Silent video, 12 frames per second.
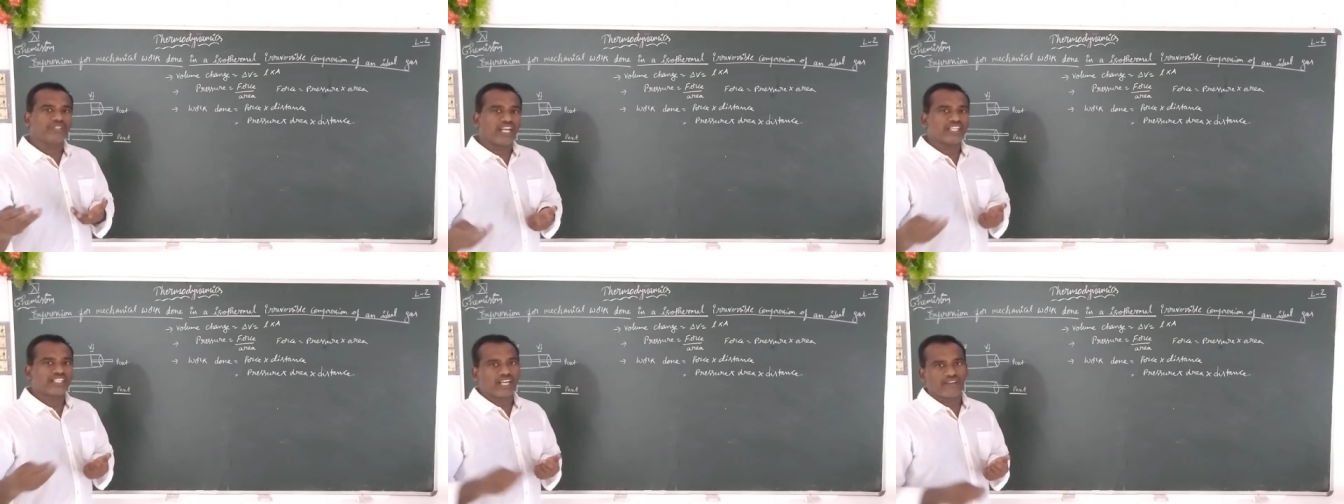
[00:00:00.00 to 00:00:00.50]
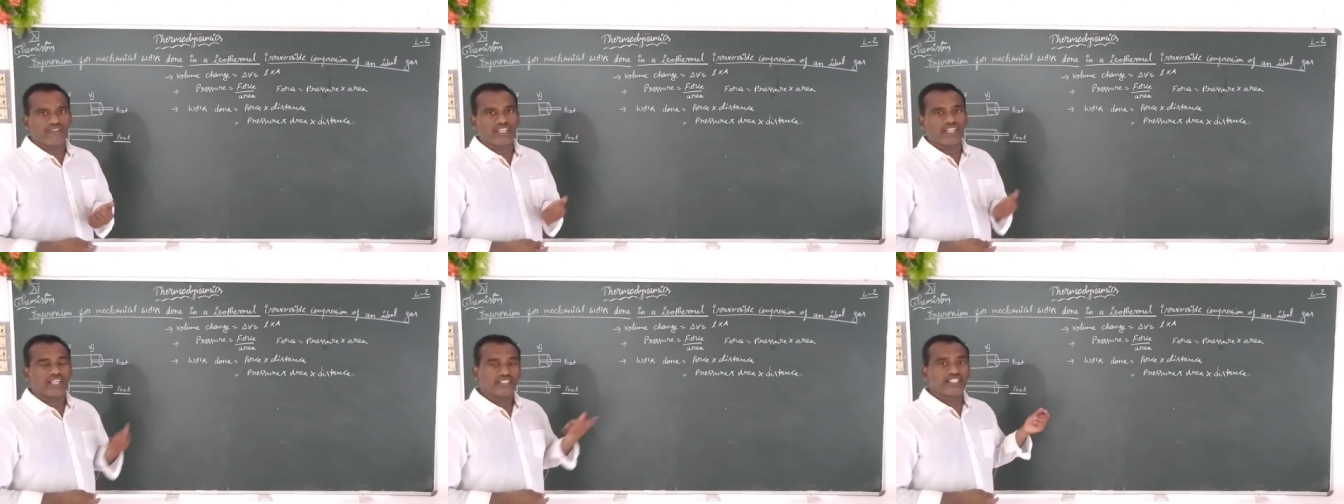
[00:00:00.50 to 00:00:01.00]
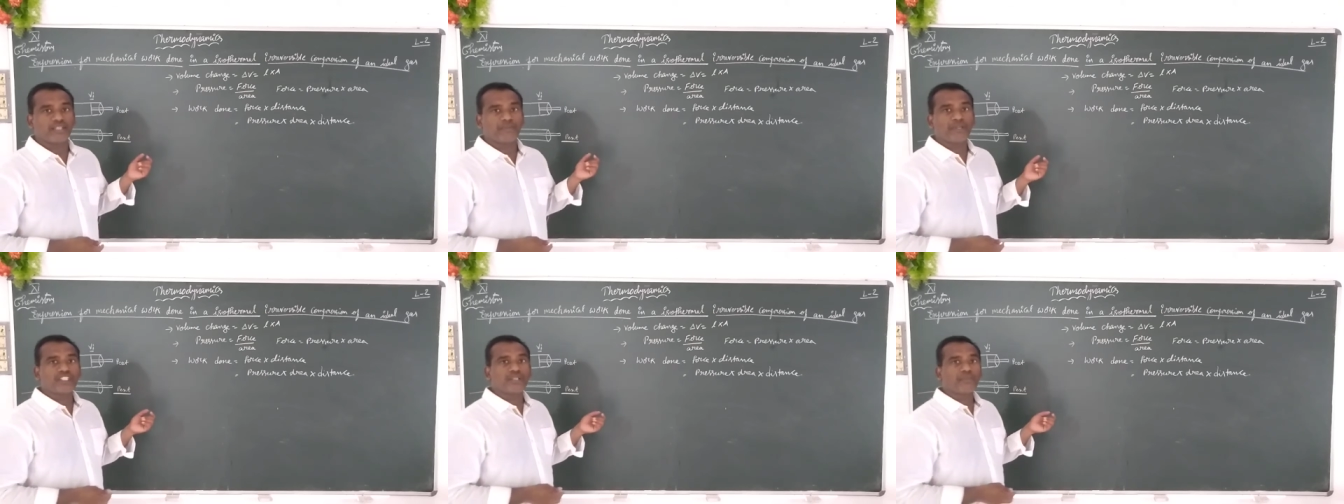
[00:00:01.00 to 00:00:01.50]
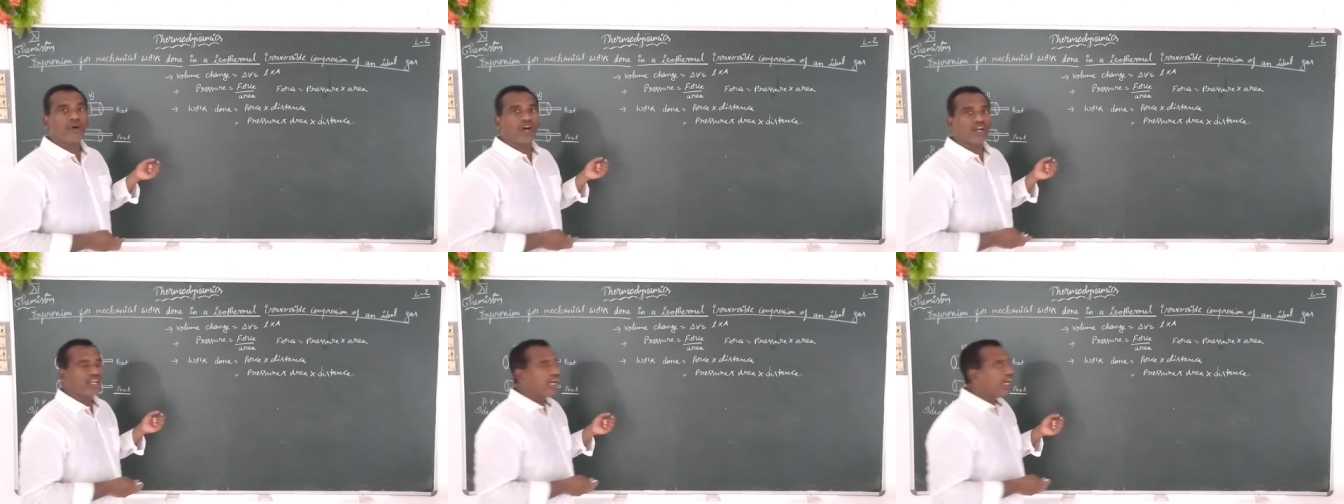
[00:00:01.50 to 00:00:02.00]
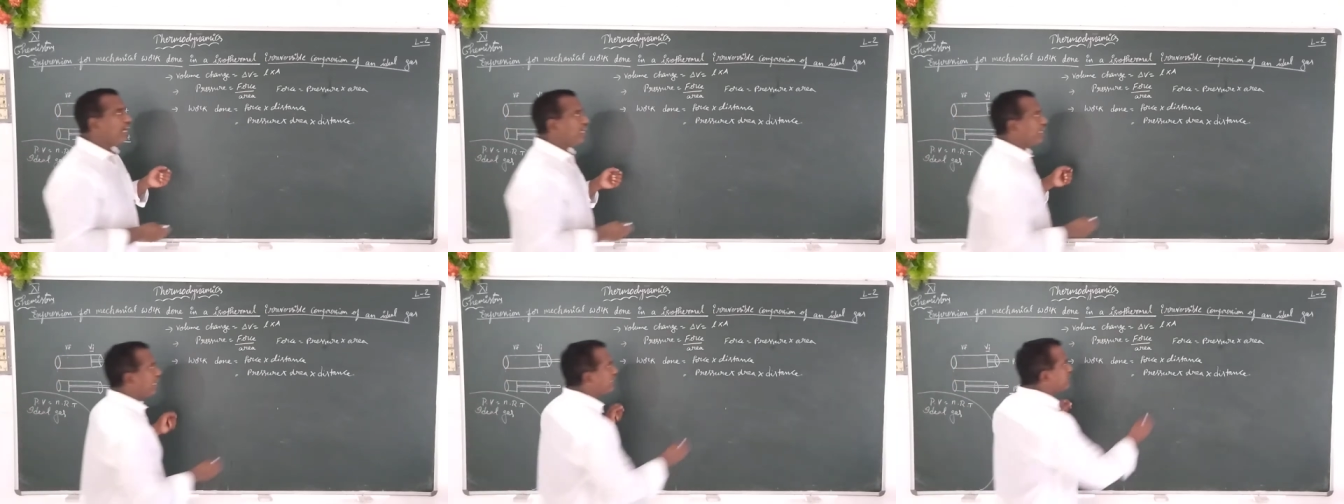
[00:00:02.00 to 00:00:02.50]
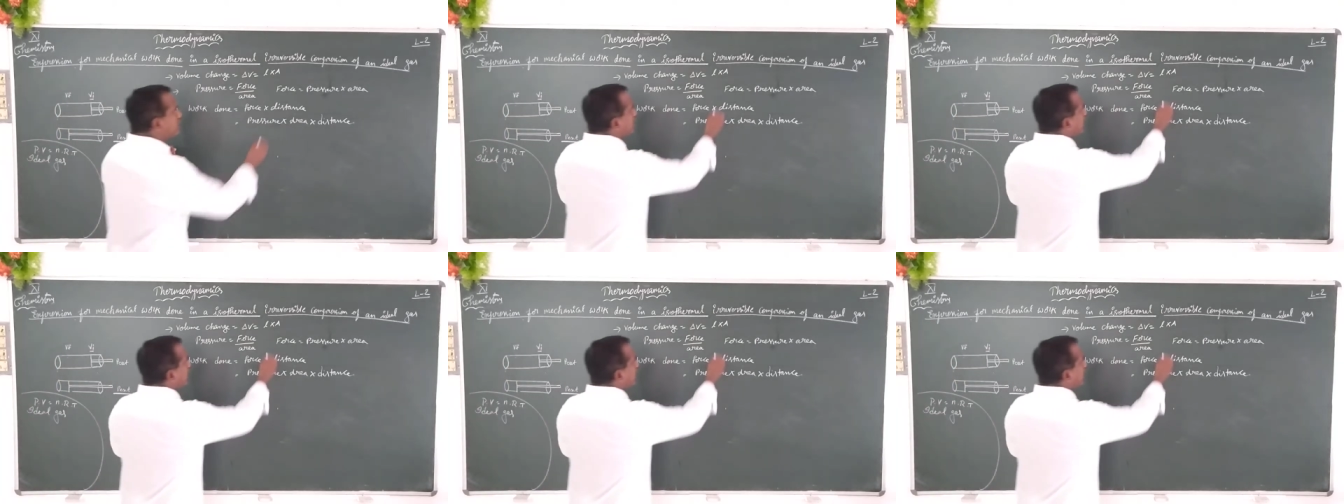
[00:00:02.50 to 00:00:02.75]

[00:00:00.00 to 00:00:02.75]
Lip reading: delta V? The depends upon length